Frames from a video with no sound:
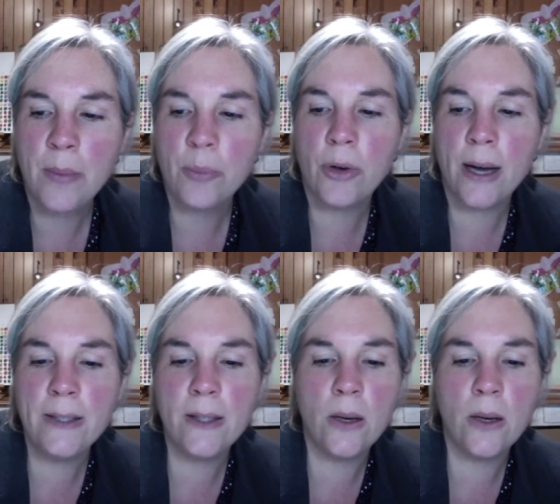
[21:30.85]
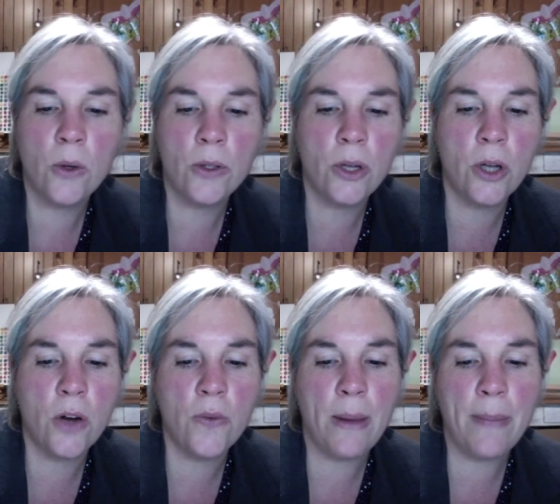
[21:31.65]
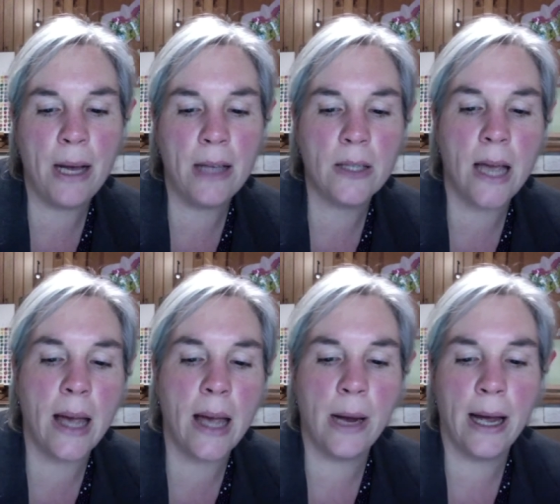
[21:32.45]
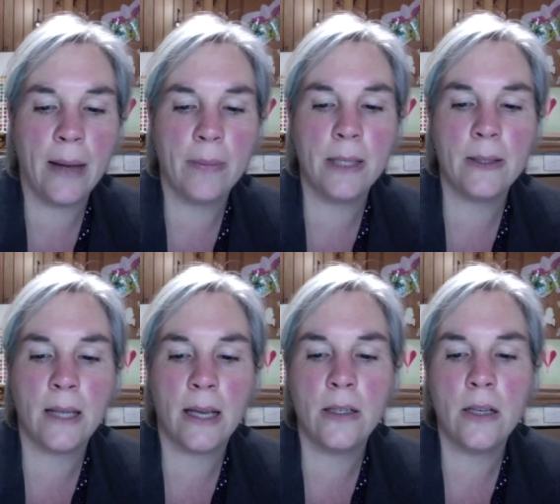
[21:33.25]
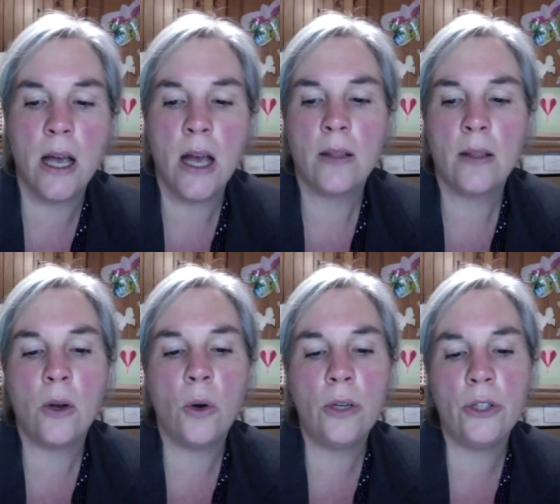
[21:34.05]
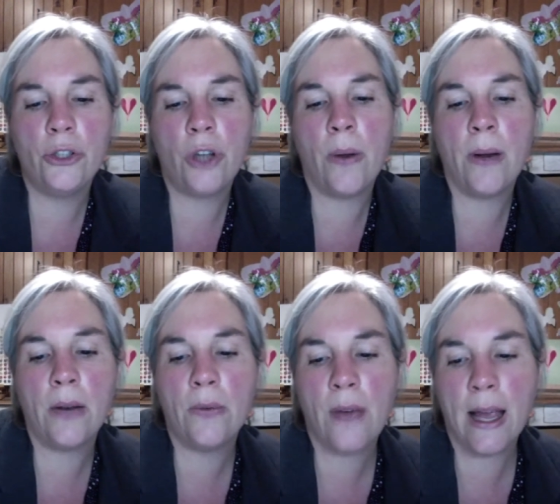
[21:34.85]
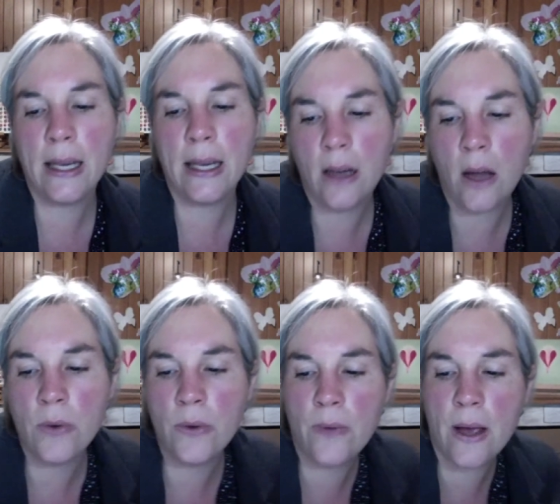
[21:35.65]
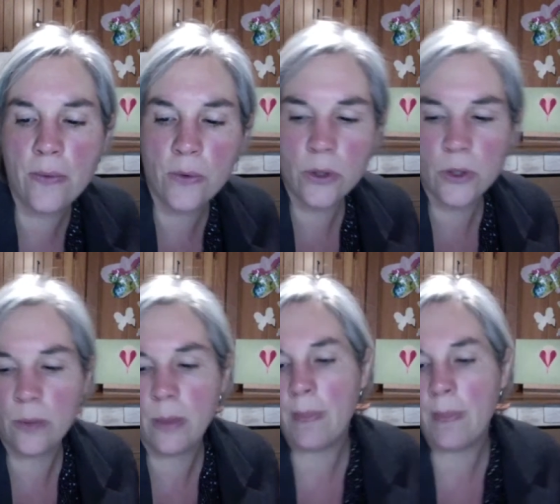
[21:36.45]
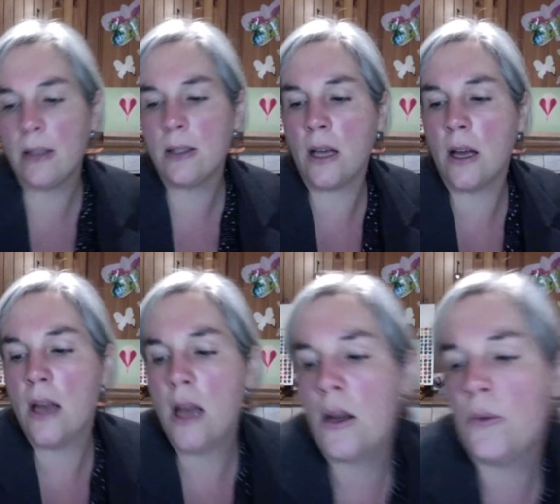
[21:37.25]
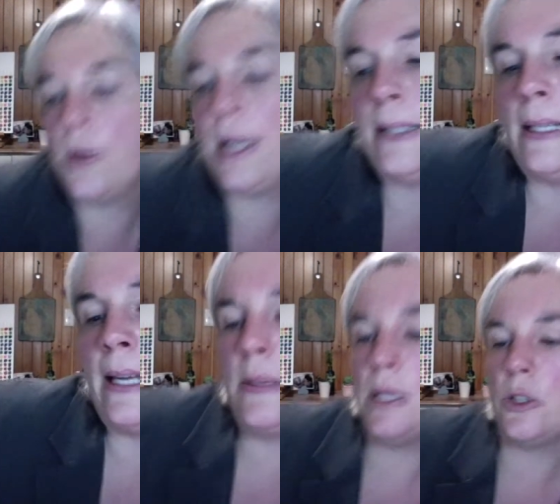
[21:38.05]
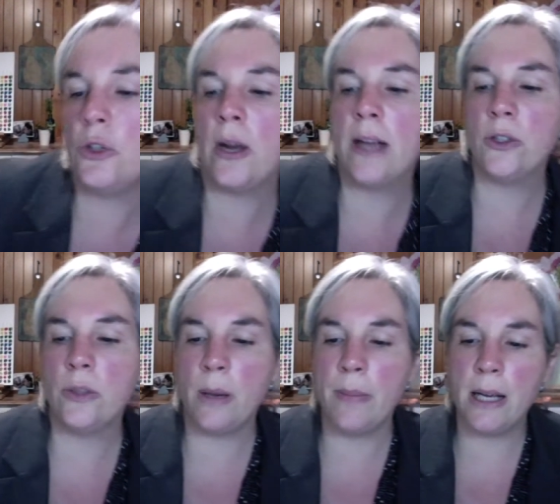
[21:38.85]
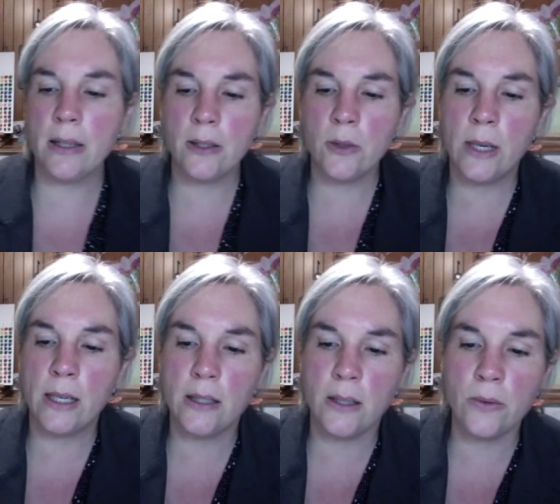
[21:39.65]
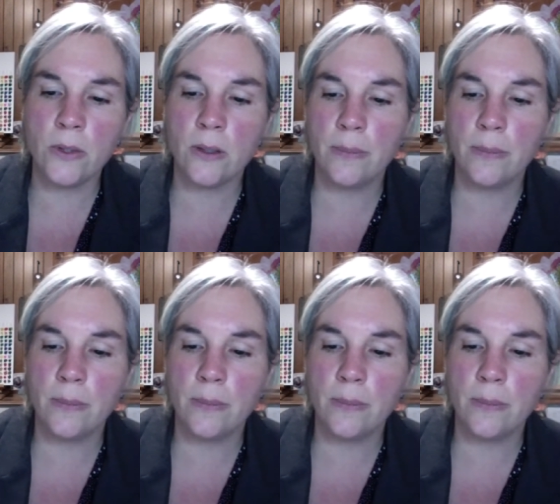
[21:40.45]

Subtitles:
Praise the Lord, the God of my master Abraham, he said. The Lord has shown unfailing love and faithfulness to my master, for he has led me straight to my master's relatives.